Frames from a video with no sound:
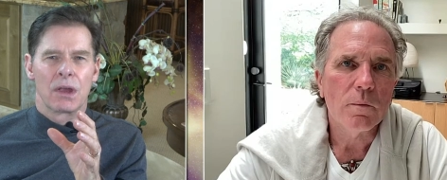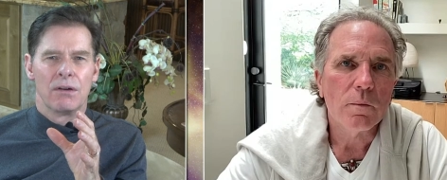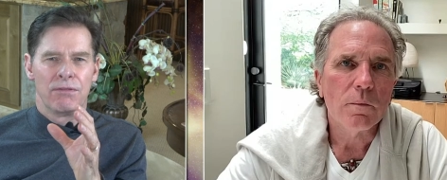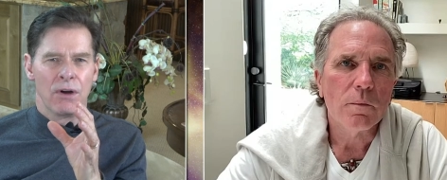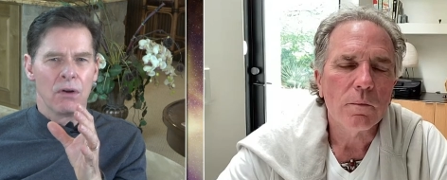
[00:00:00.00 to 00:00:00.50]

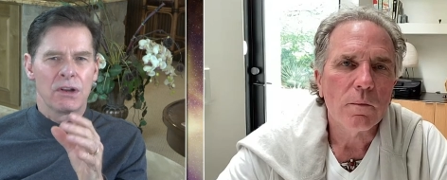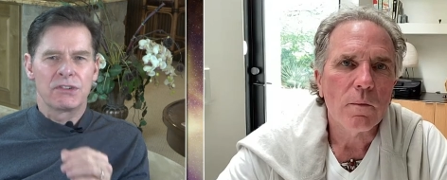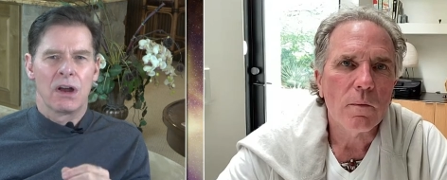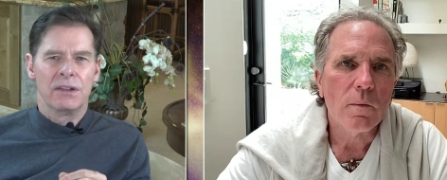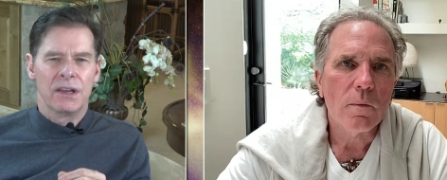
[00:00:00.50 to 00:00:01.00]
Speaker 1: focus
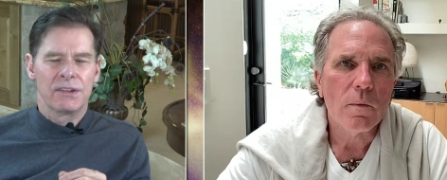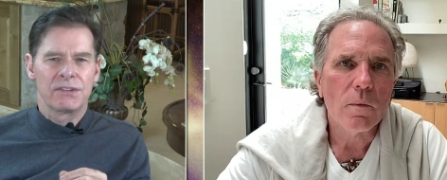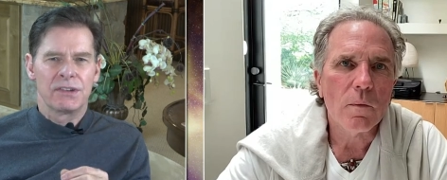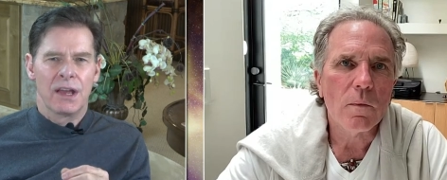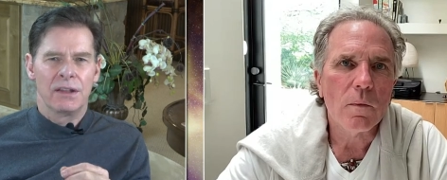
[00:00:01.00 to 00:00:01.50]
on this
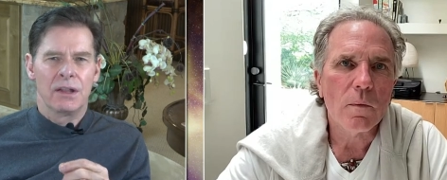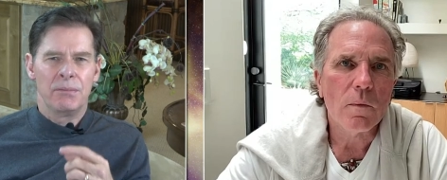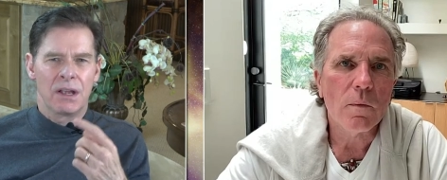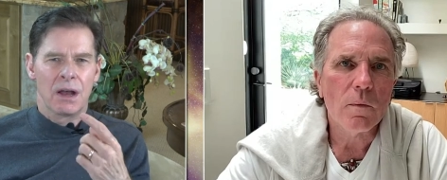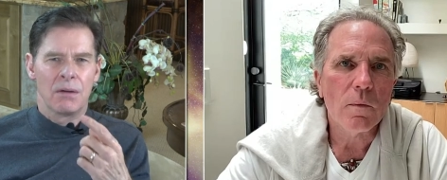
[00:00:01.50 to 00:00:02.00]
and then
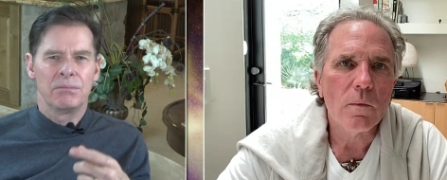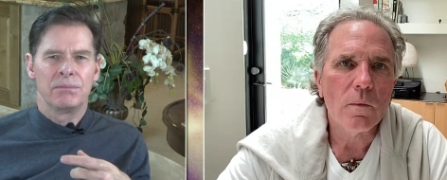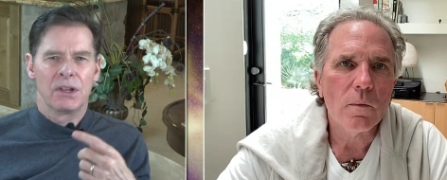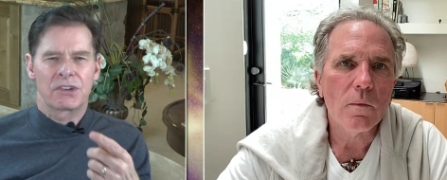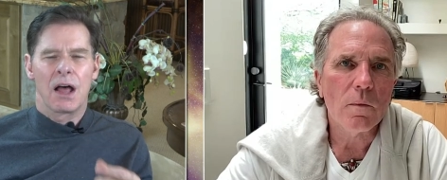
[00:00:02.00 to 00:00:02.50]
become the
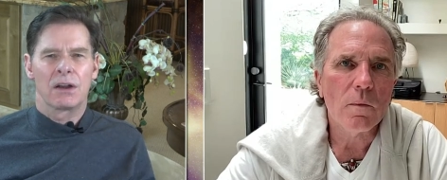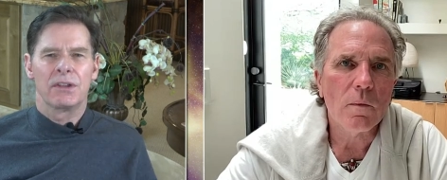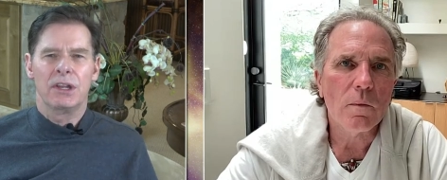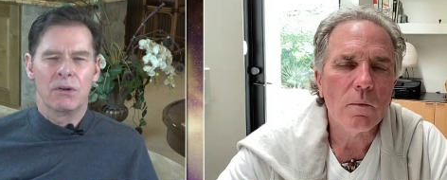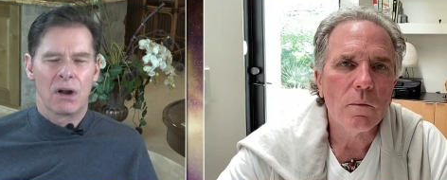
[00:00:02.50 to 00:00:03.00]
scholar that
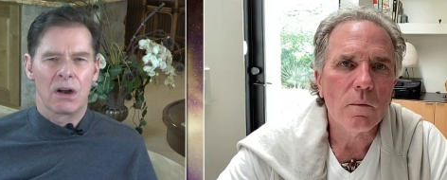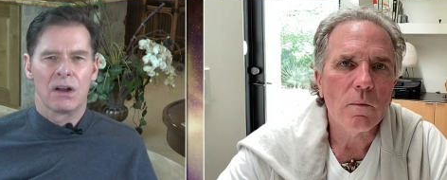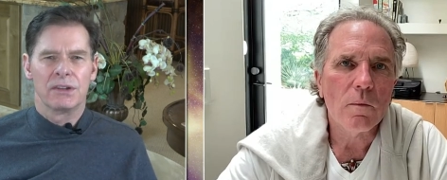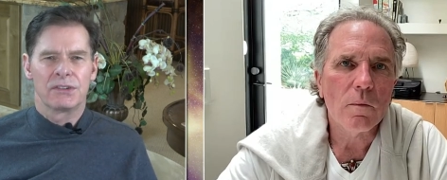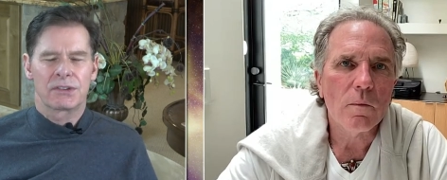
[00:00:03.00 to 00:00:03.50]
you are on
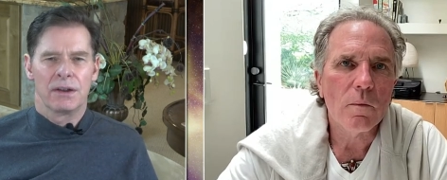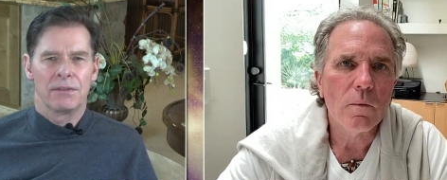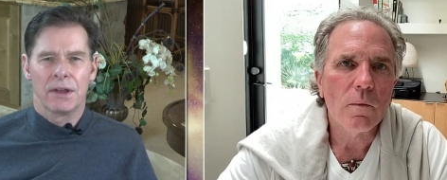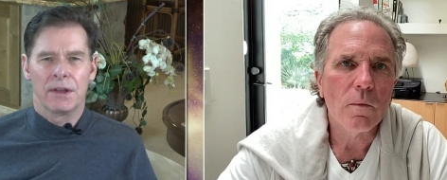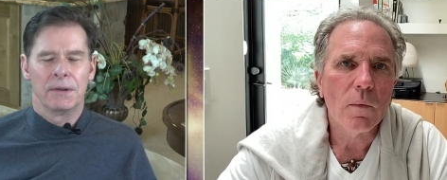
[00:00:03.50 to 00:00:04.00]
this kind of
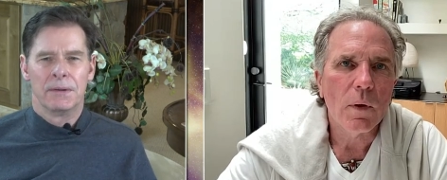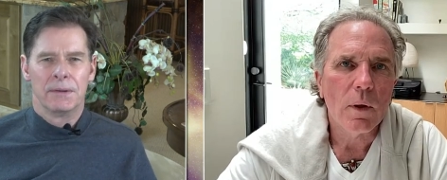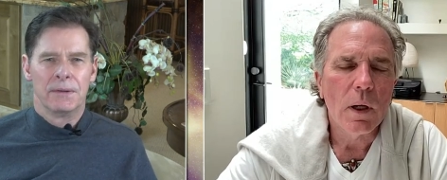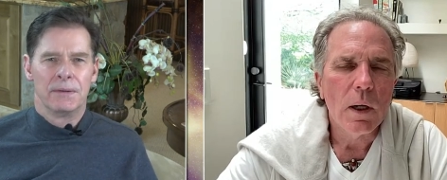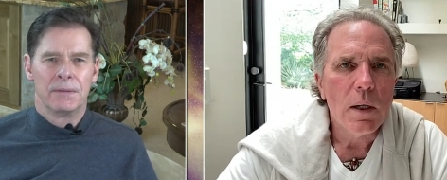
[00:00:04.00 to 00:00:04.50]
thing?
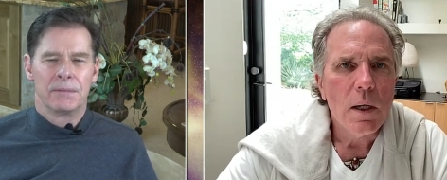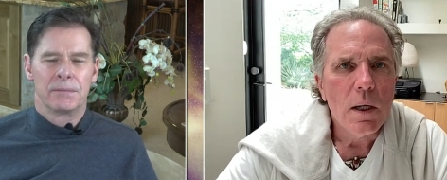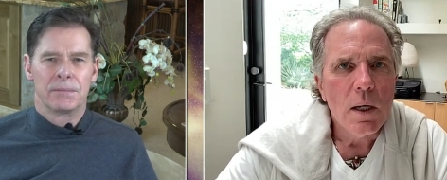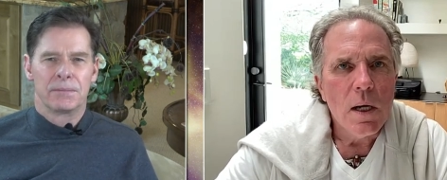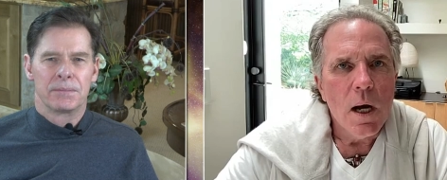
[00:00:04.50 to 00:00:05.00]

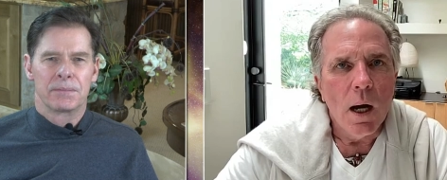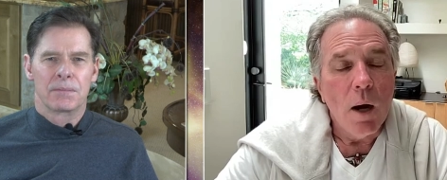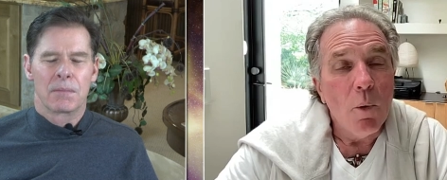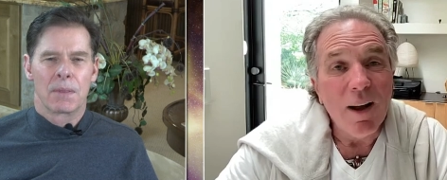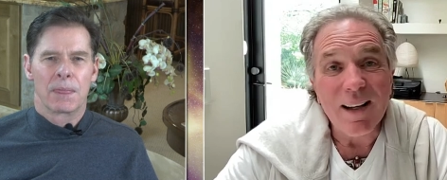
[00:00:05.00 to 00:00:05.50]

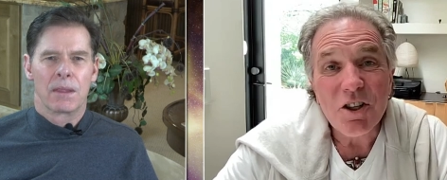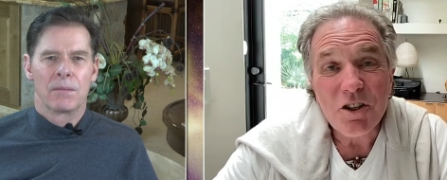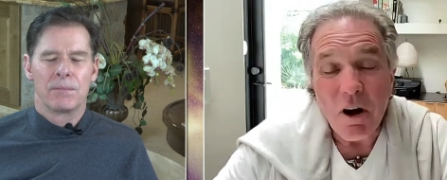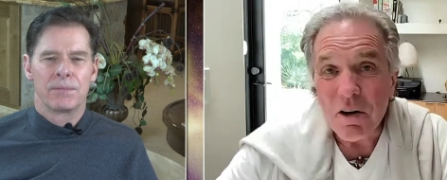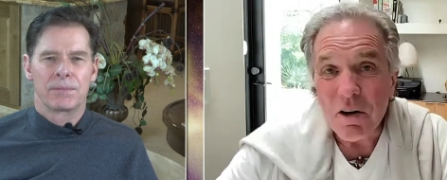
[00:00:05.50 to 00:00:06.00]
Speaker 2: Well, I
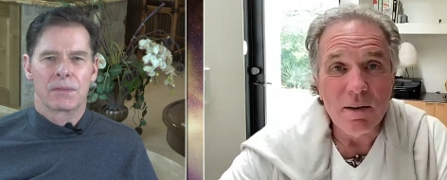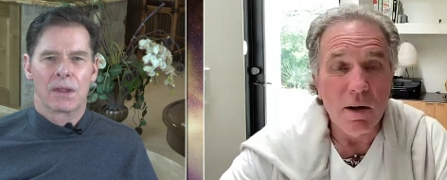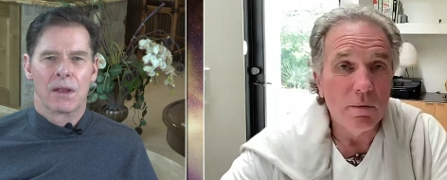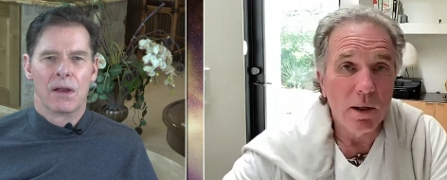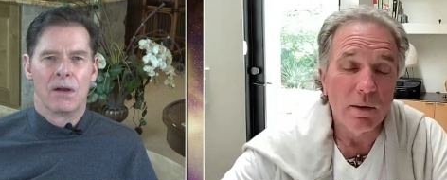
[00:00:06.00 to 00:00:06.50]
started,
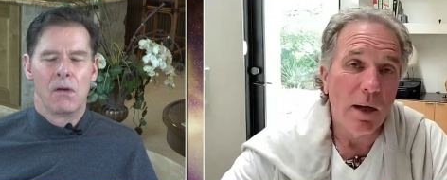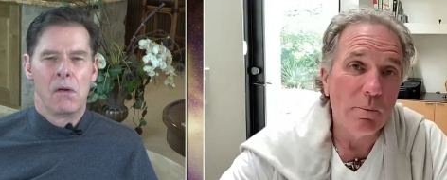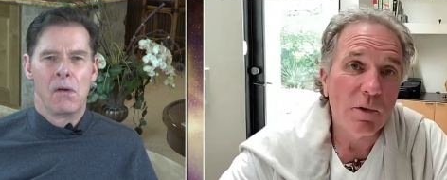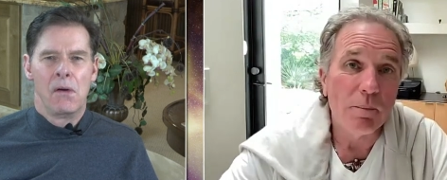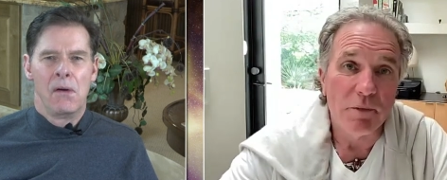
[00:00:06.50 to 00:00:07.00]
well, I'm
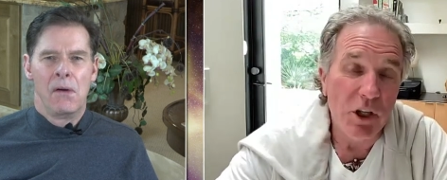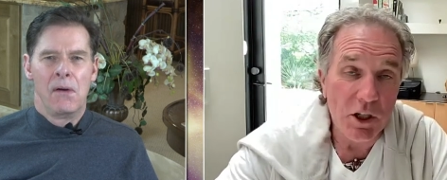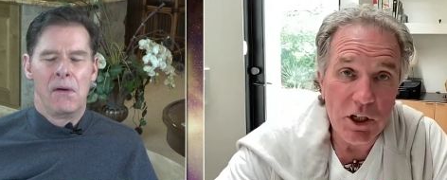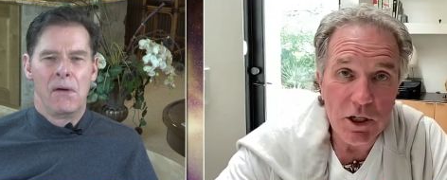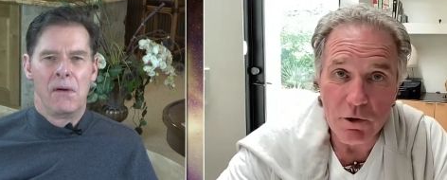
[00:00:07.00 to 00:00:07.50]
60
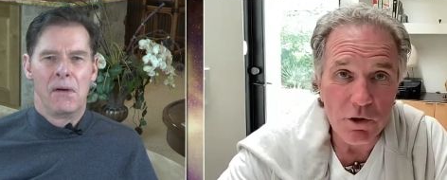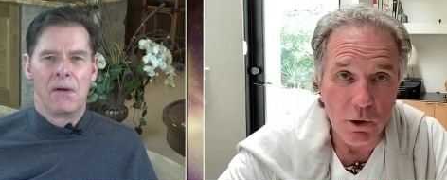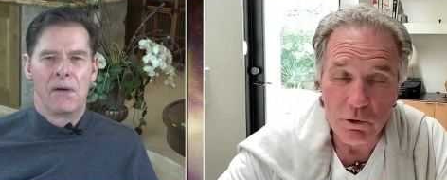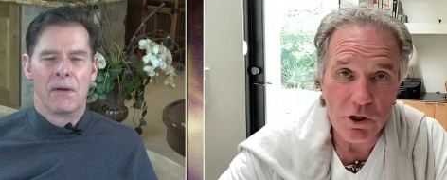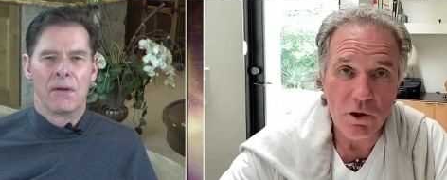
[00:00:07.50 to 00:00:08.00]
years old,
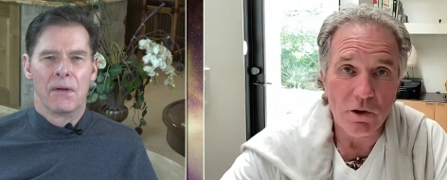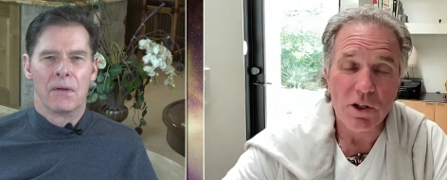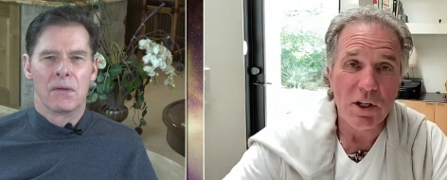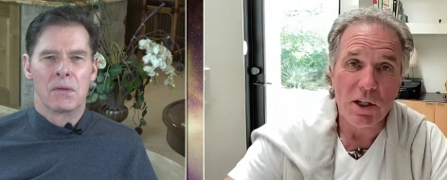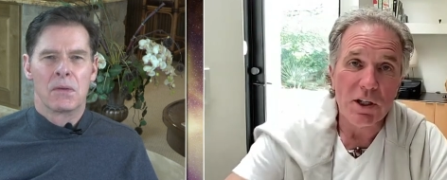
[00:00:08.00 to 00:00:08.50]
just turned
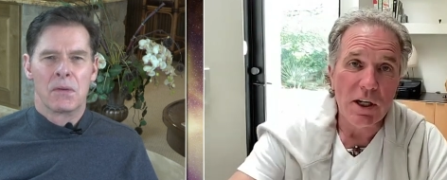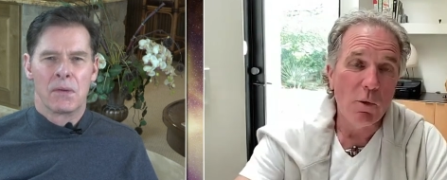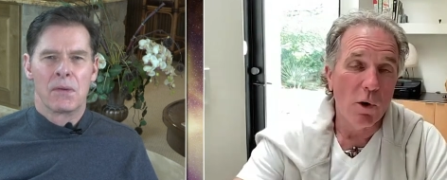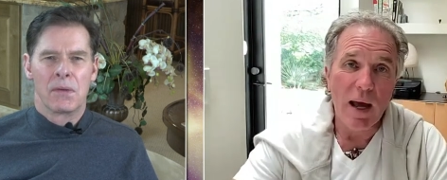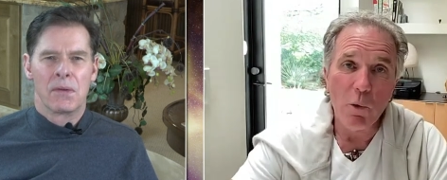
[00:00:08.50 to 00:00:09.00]
60.
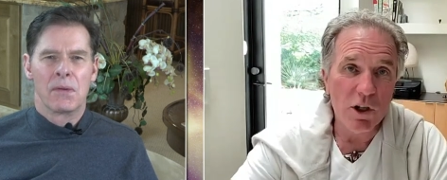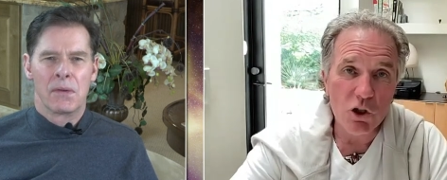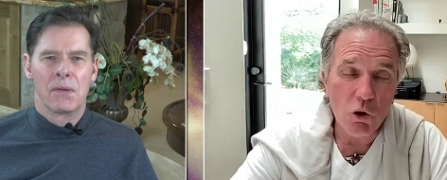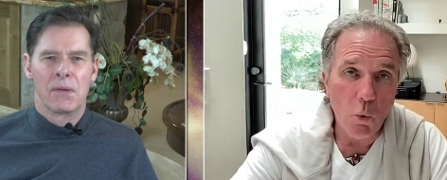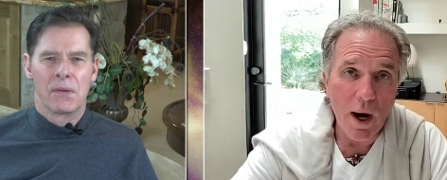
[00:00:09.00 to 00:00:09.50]
When I was
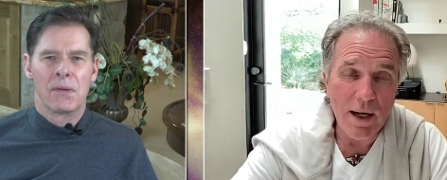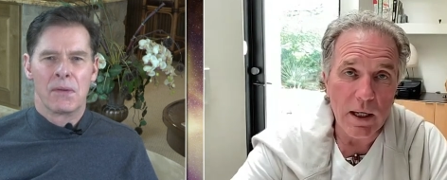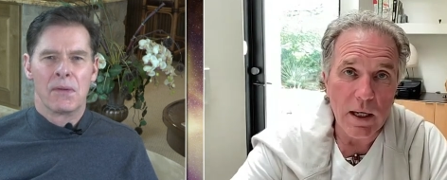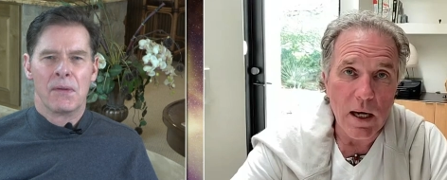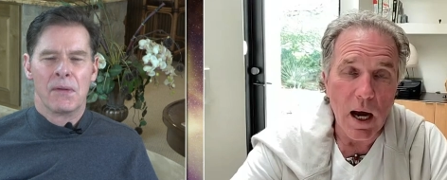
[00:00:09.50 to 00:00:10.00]

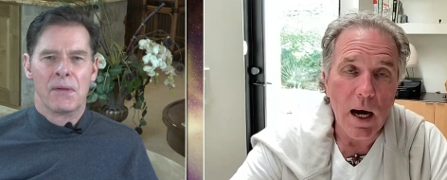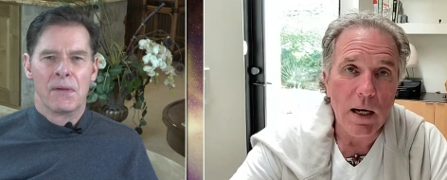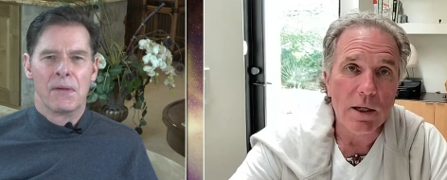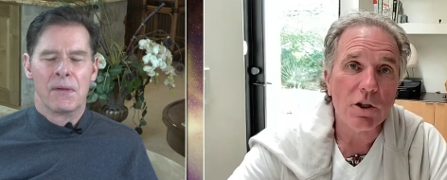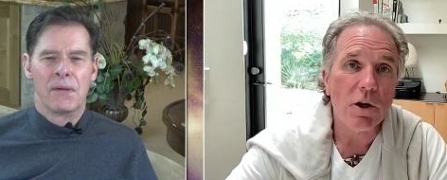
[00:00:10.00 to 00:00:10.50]
20, I
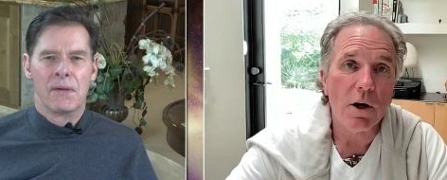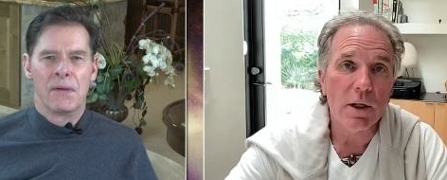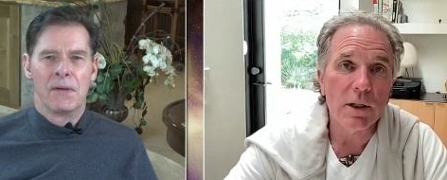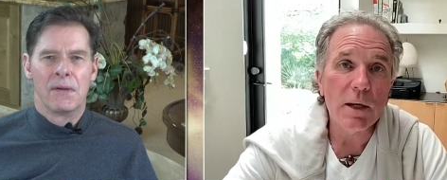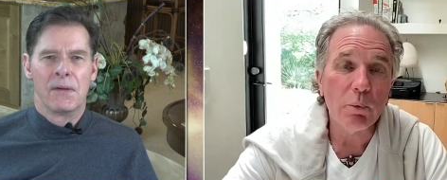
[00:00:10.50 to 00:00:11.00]
started
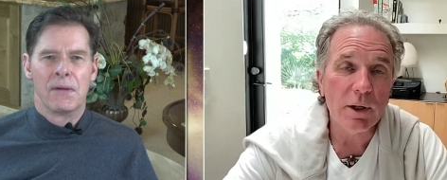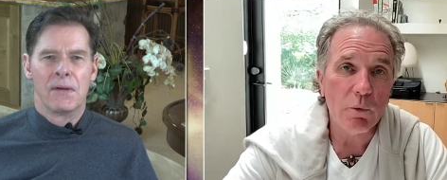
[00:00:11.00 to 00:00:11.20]
deeply